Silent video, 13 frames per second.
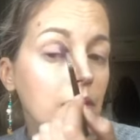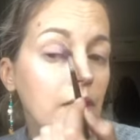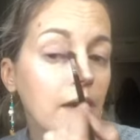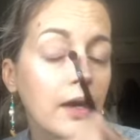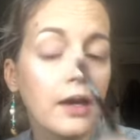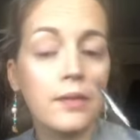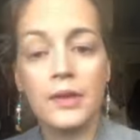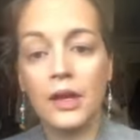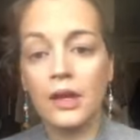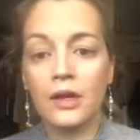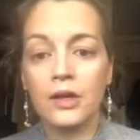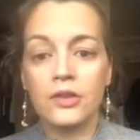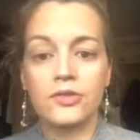Okay,
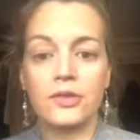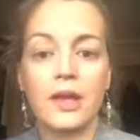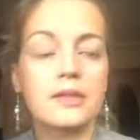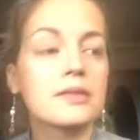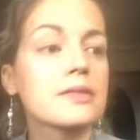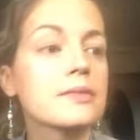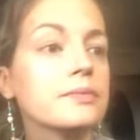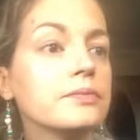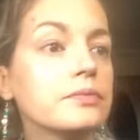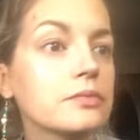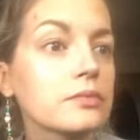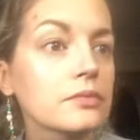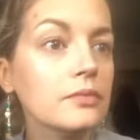so that's,
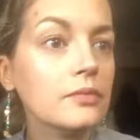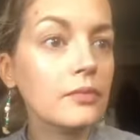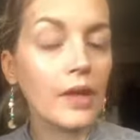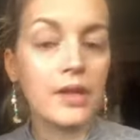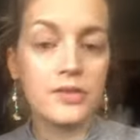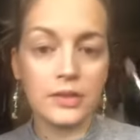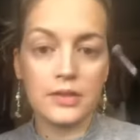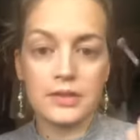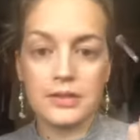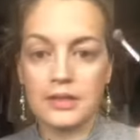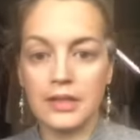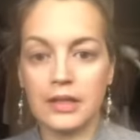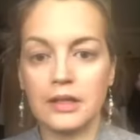as you can
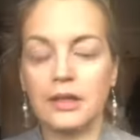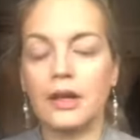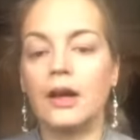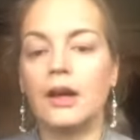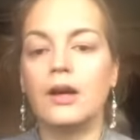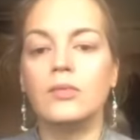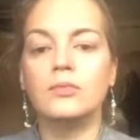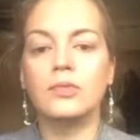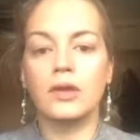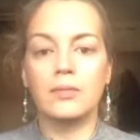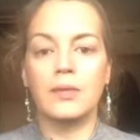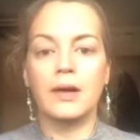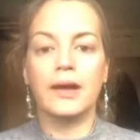see,
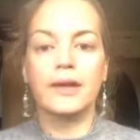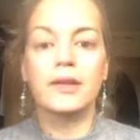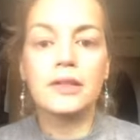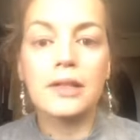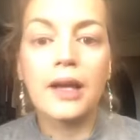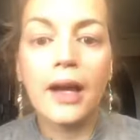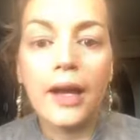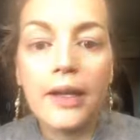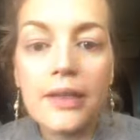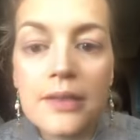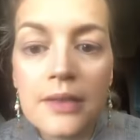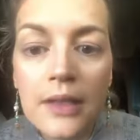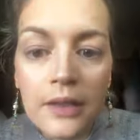with my hooded
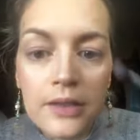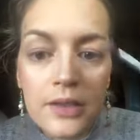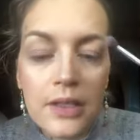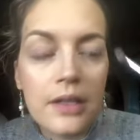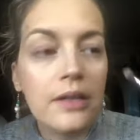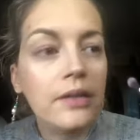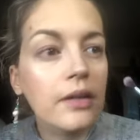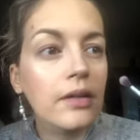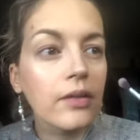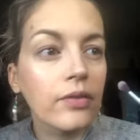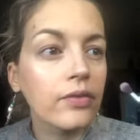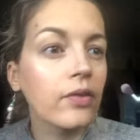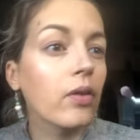eyes, to kind of
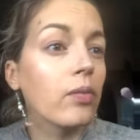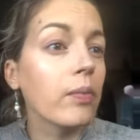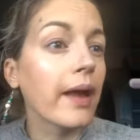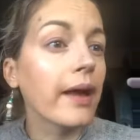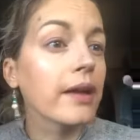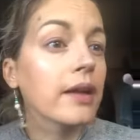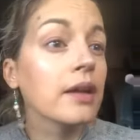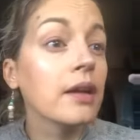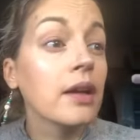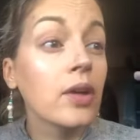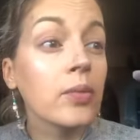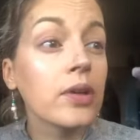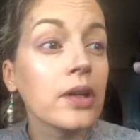fall back,
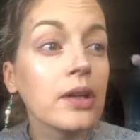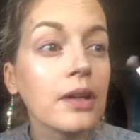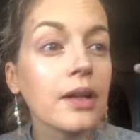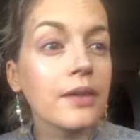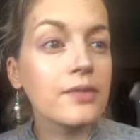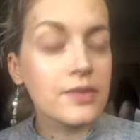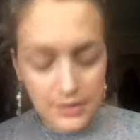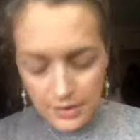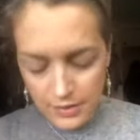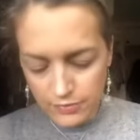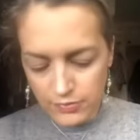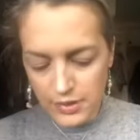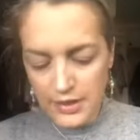but it gives a
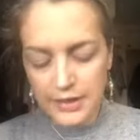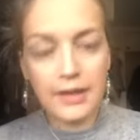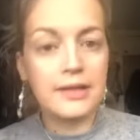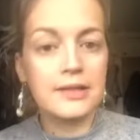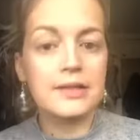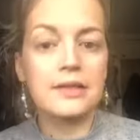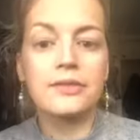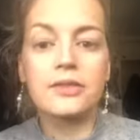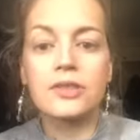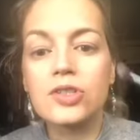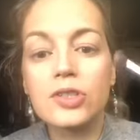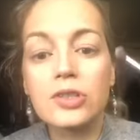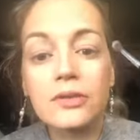really nice
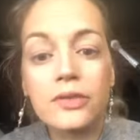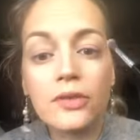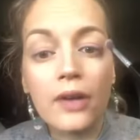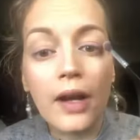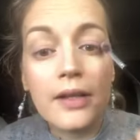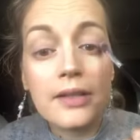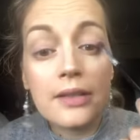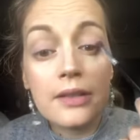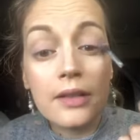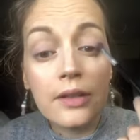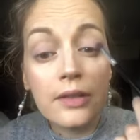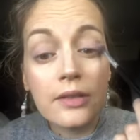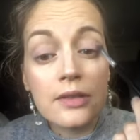definition of your eyes, and it
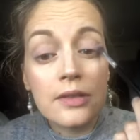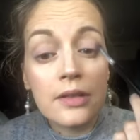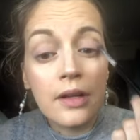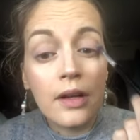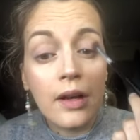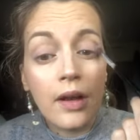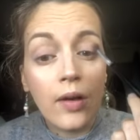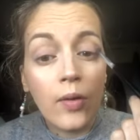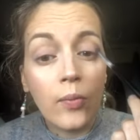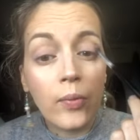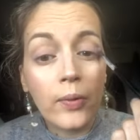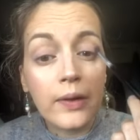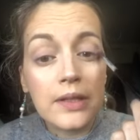looks
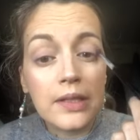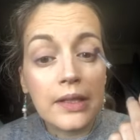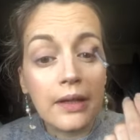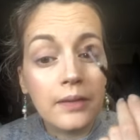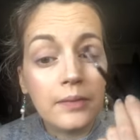prettier.